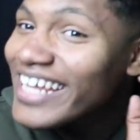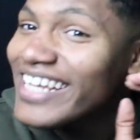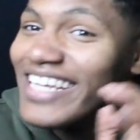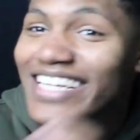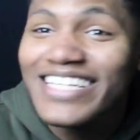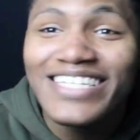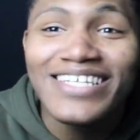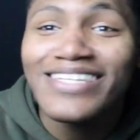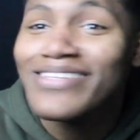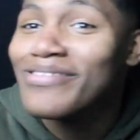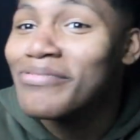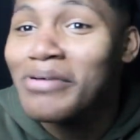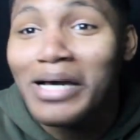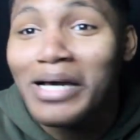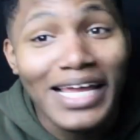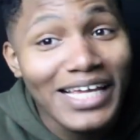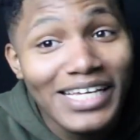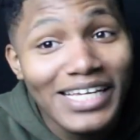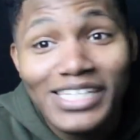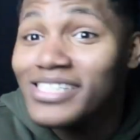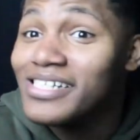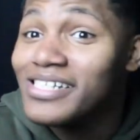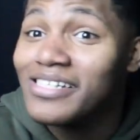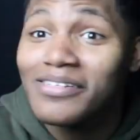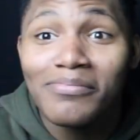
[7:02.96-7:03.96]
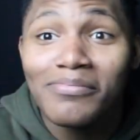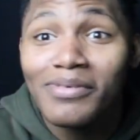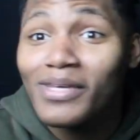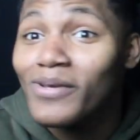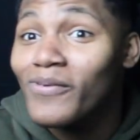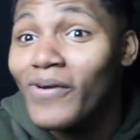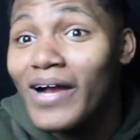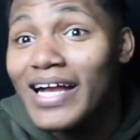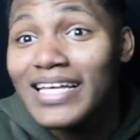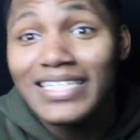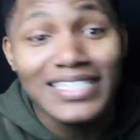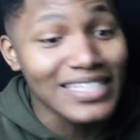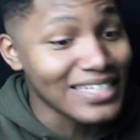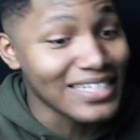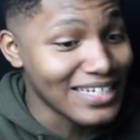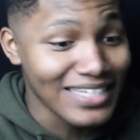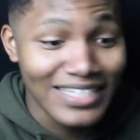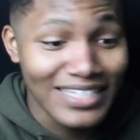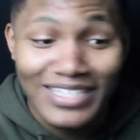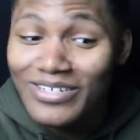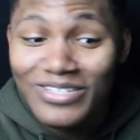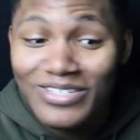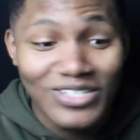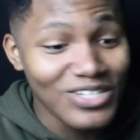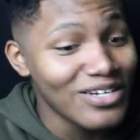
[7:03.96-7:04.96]
This is why you should be
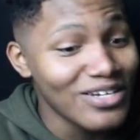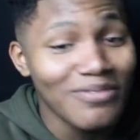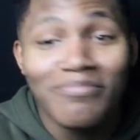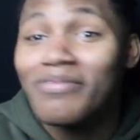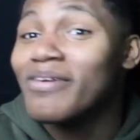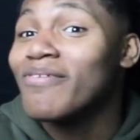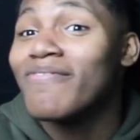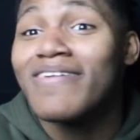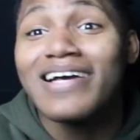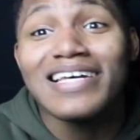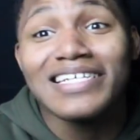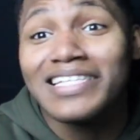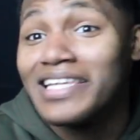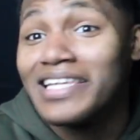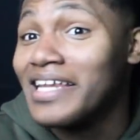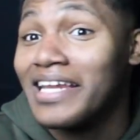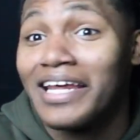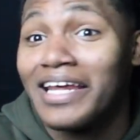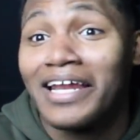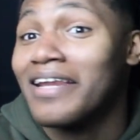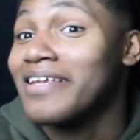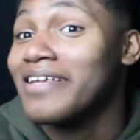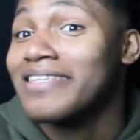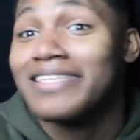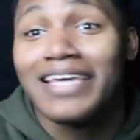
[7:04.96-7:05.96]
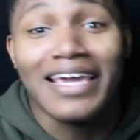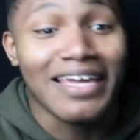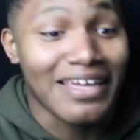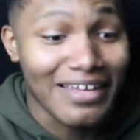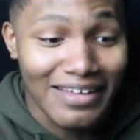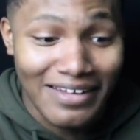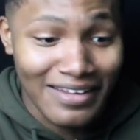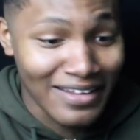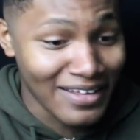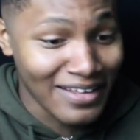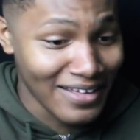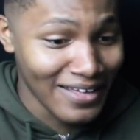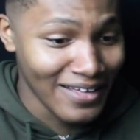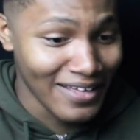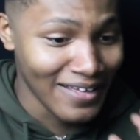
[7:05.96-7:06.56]
wrestling. You should be wrestling, Undertaker.